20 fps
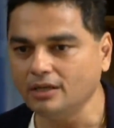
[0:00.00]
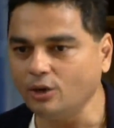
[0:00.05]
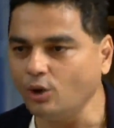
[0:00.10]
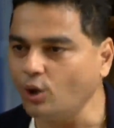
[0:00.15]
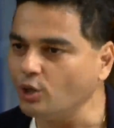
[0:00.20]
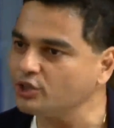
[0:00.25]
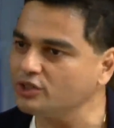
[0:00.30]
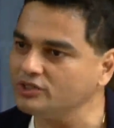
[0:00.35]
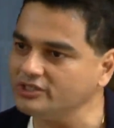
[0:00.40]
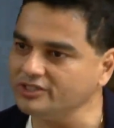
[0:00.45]

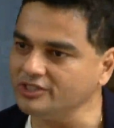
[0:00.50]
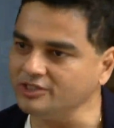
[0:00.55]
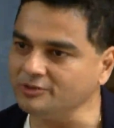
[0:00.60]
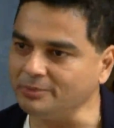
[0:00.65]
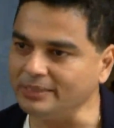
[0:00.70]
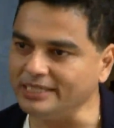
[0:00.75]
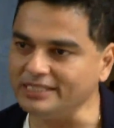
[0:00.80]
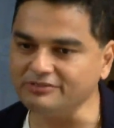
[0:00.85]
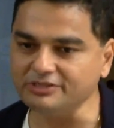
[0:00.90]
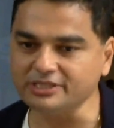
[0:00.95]
Autos is a
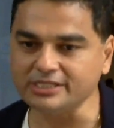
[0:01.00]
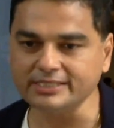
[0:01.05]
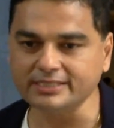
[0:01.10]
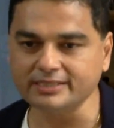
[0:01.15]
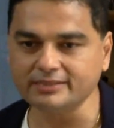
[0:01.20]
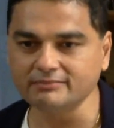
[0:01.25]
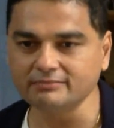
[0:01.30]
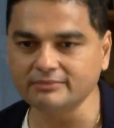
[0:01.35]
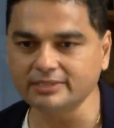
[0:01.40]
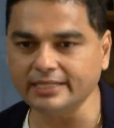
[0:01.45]
space which
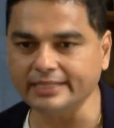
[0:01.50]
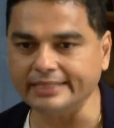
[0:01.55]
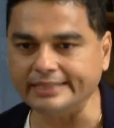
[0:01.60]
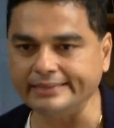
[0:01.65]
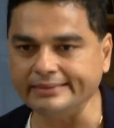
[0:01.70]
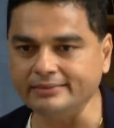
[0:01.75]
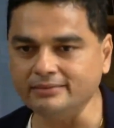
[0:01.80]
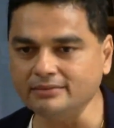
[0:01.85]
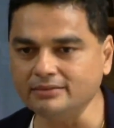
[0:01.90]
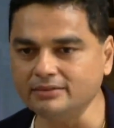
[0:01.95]
is
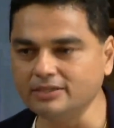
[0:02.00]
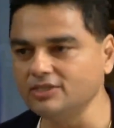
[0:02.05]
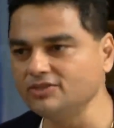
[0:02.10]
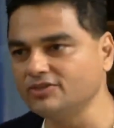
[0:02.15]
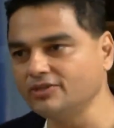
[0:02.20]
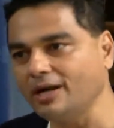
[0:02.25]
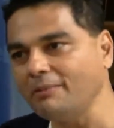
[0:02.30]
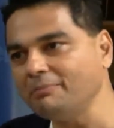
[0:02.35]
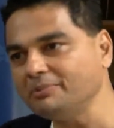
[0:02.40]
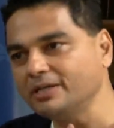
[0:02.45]
getting
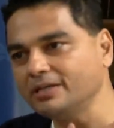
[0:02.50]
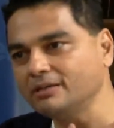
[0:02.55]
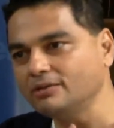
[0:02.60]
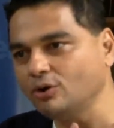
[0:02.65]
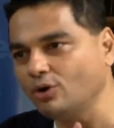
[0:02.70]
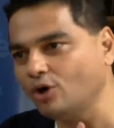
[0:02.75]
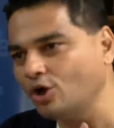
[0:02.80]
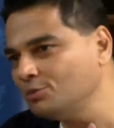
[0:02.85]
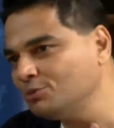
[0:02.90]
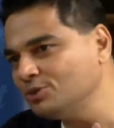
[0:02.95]
disrupted
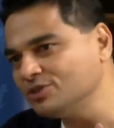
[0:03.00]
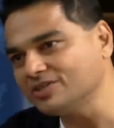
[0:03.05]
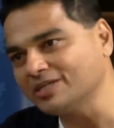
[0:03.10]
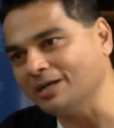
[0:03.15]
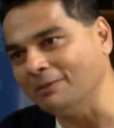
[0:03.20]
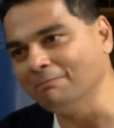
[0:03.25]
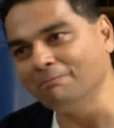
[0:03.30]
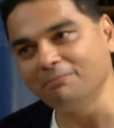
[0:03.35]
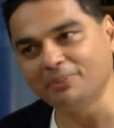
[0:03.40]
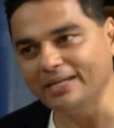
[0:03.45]
almost
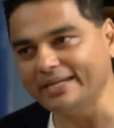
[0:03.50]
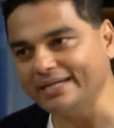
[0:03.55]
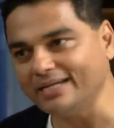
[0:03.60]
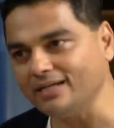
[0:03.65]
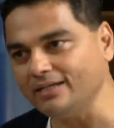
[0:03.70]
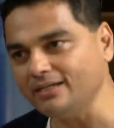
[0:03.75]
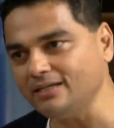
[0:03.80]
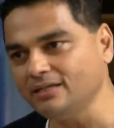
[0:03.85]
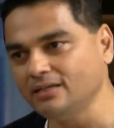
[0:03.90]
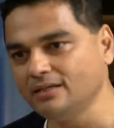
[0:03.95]

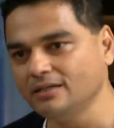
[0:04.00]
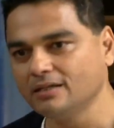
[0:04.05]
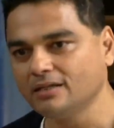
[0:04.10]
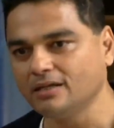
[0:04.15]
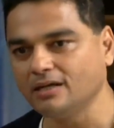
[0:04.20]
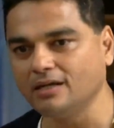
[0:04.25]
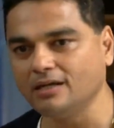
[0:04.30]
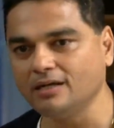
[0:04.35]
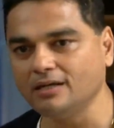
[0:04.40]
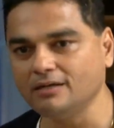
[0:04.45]
completely
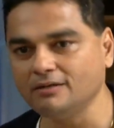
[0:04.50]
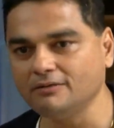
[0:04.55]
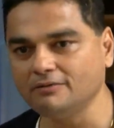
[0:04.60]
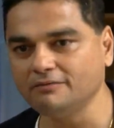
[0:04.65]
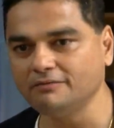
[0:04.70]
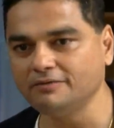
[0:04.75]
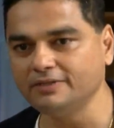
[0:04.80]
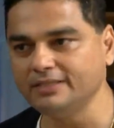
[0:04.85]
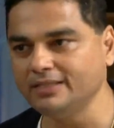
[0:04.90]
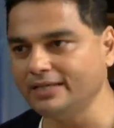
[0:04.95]

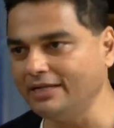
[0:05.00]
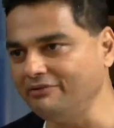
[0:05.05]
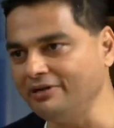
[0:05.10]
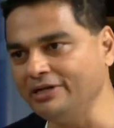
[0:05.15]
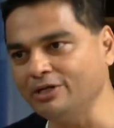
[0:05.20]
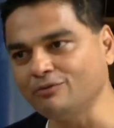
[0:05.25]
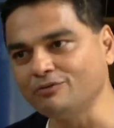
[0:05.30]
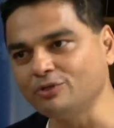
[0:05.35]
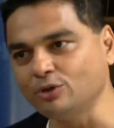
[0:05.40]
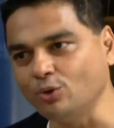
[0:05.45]
with the
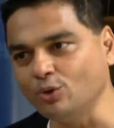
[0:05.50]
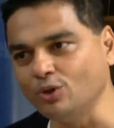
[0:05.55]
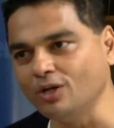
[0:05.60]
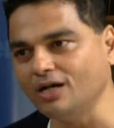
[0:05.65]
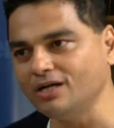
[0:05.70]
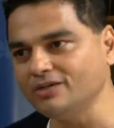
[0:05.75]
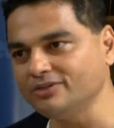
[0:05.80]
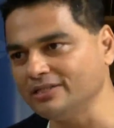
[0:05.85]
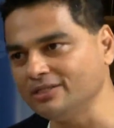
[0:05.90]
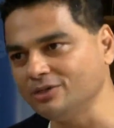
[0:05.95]
advent of the
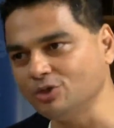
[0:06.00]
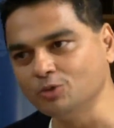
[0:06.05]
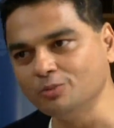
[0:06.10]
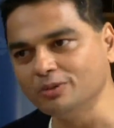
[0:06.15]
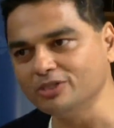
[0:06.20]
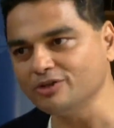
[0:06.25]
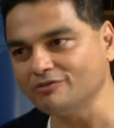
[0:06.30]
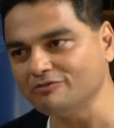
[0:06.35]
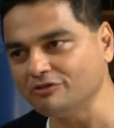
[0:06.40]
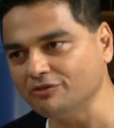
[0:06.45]
Olas and the
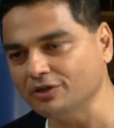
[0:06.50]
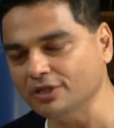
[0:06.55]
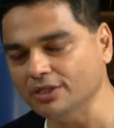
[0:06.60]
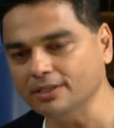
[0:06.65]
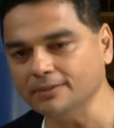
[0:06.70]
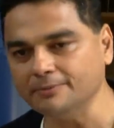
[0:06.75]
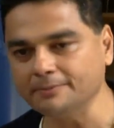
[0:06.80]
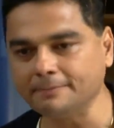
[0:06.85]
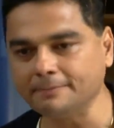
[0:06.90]
Ubers of the world.